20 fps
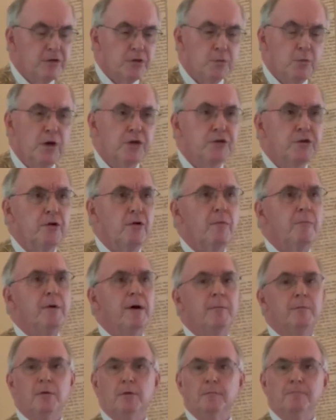just want you to
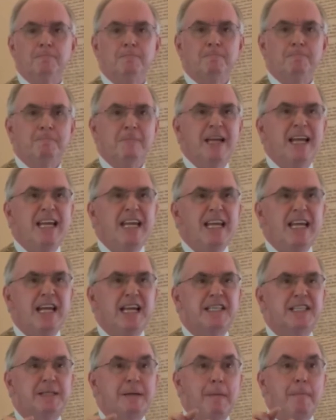remember,
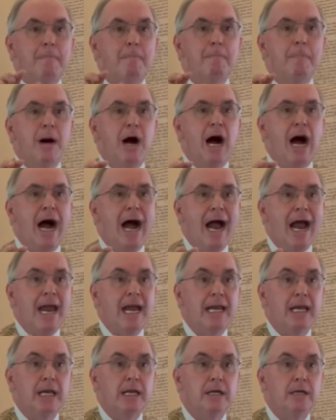it's mine.